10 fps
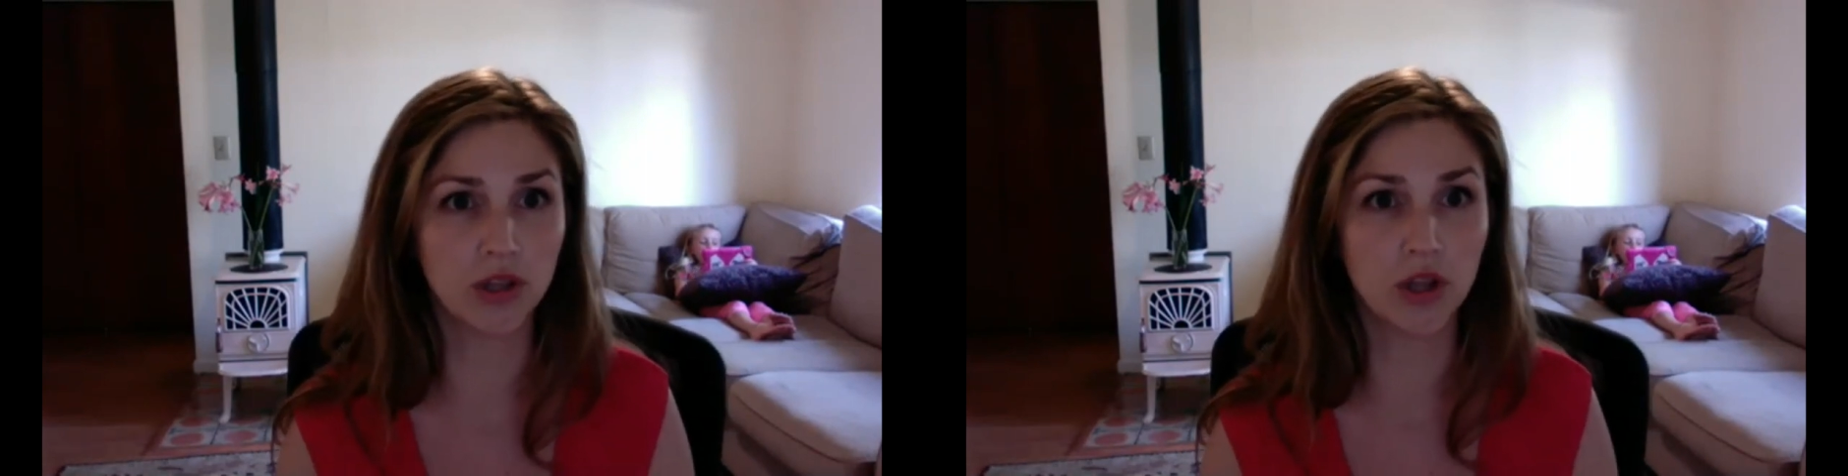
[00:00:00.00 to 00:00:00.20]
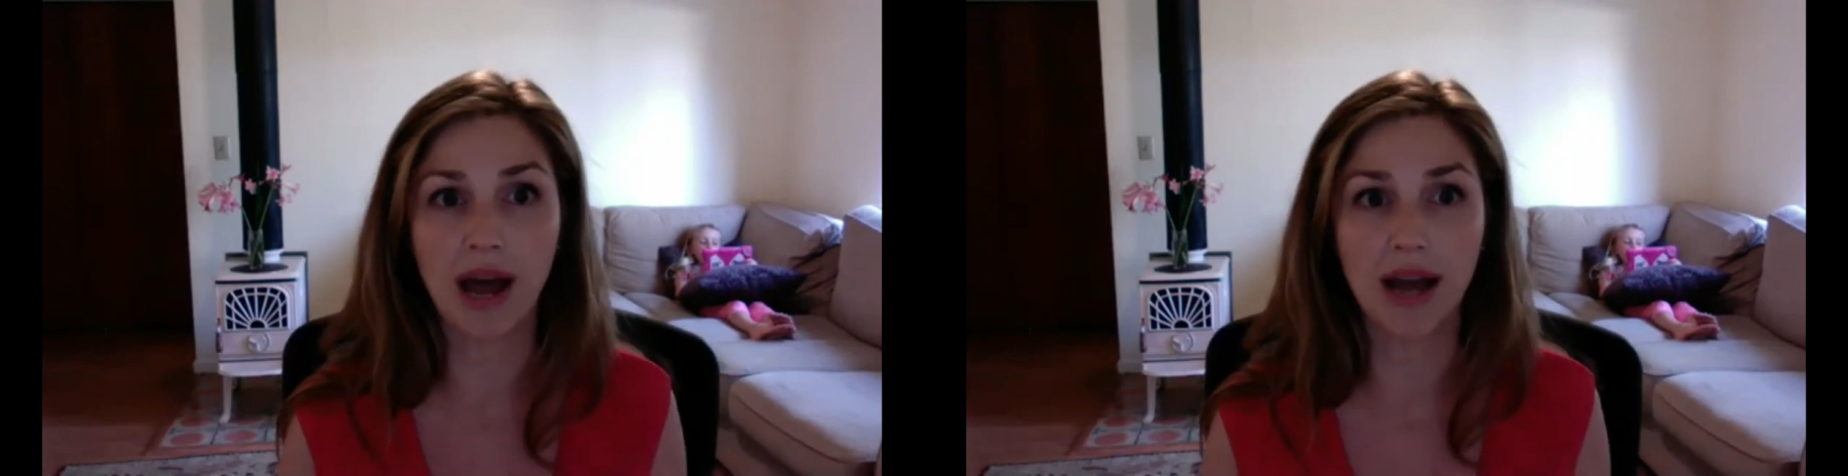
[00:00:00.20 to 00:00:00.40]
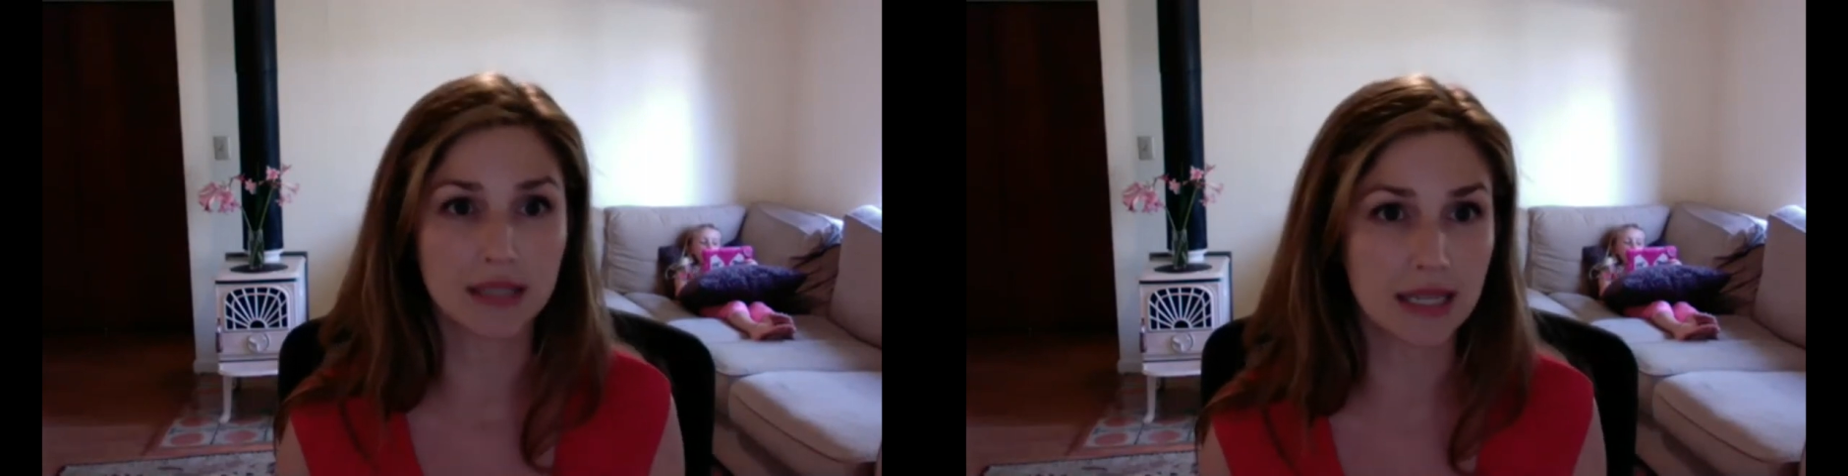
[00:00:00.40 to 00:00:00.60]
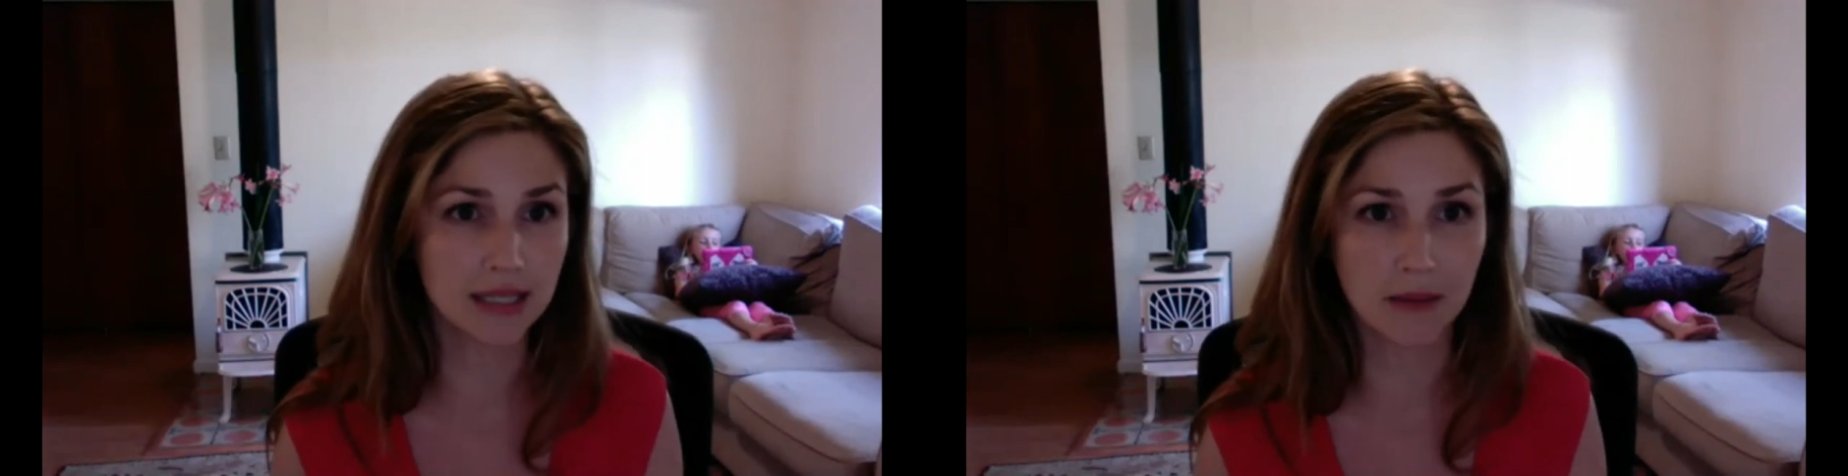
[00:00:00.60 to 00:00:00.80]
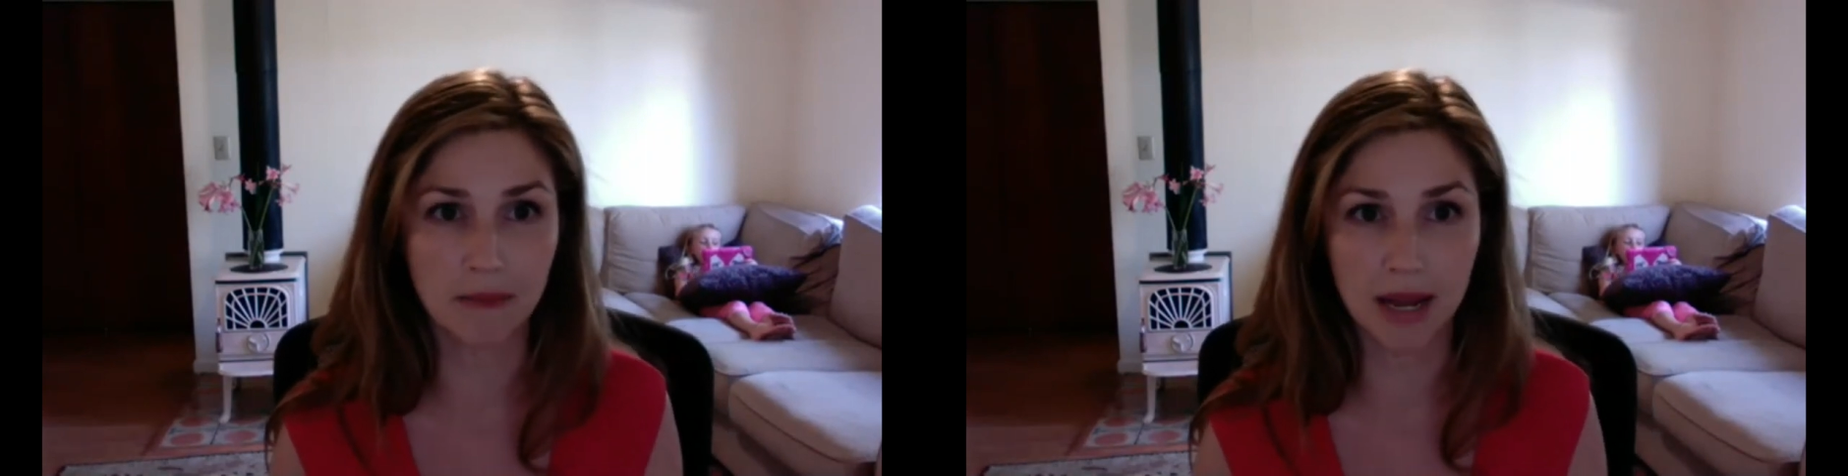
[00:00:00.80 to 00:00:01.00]
no access
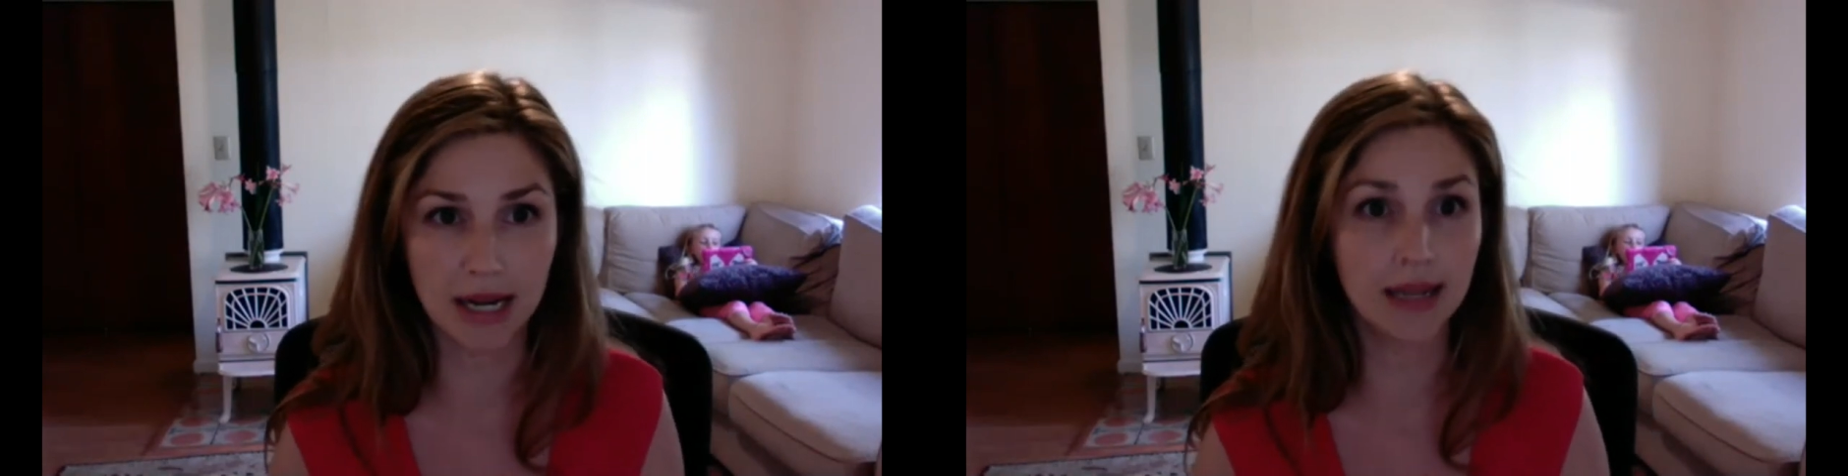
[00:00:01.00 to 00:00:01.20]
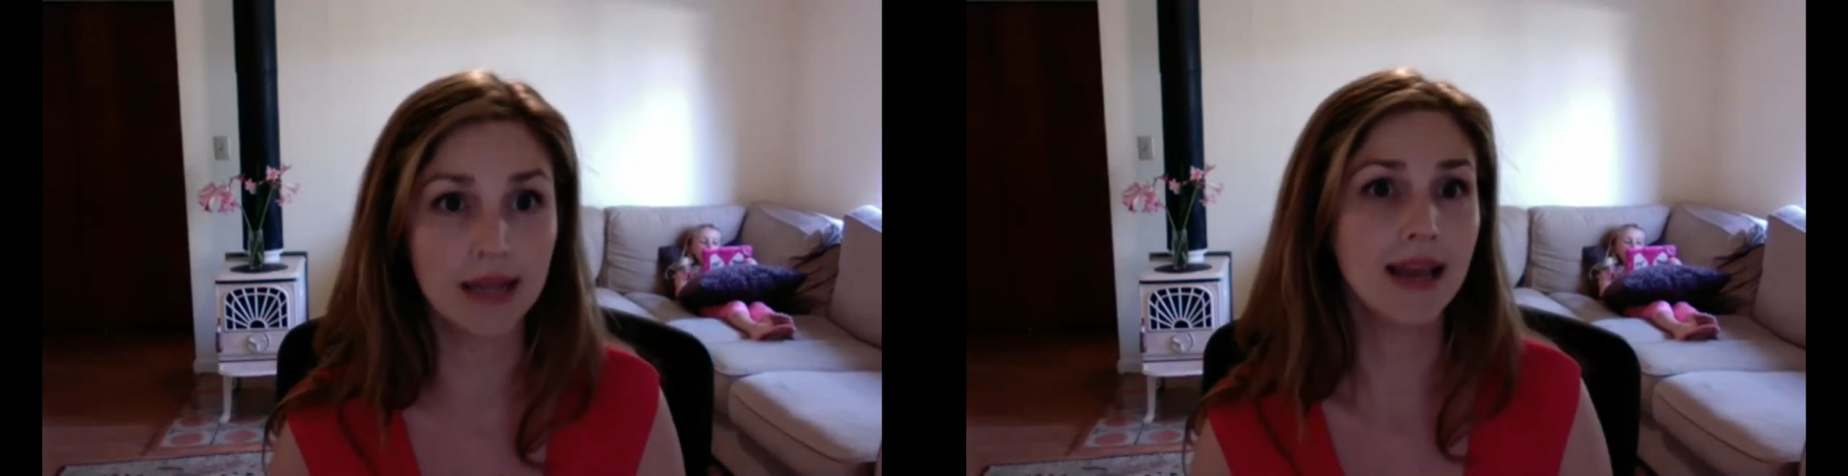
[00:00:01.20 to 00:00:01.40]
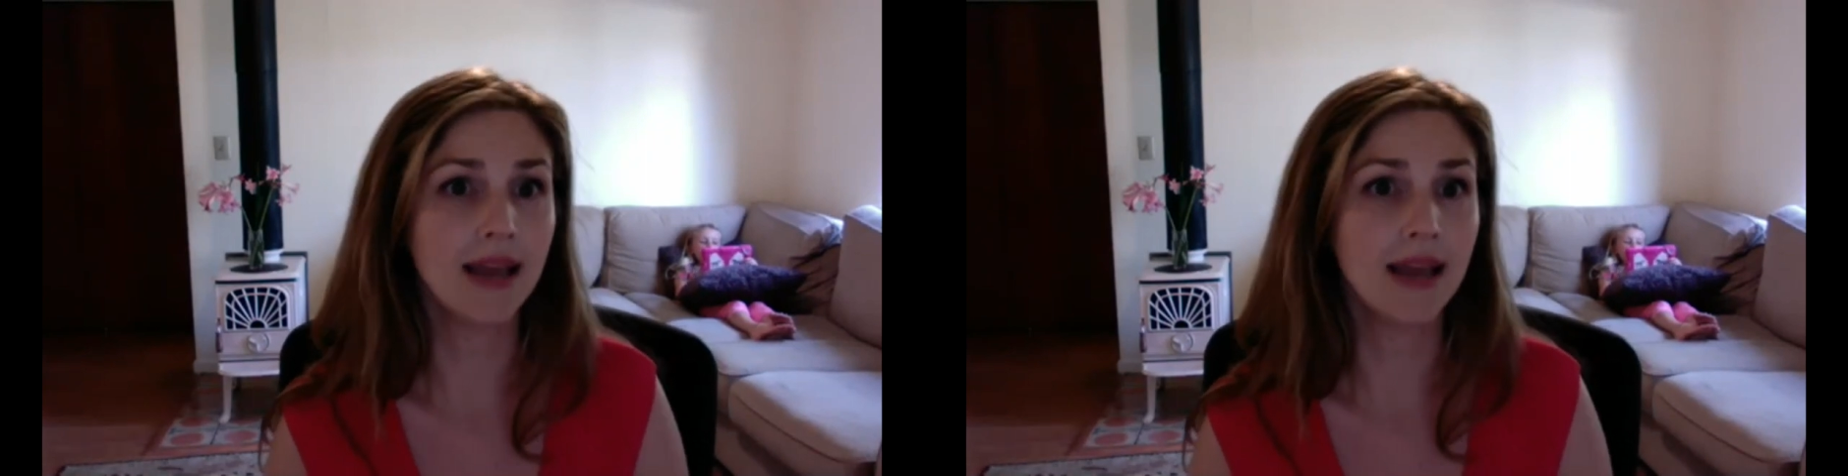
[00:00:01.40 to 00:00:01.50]
to money,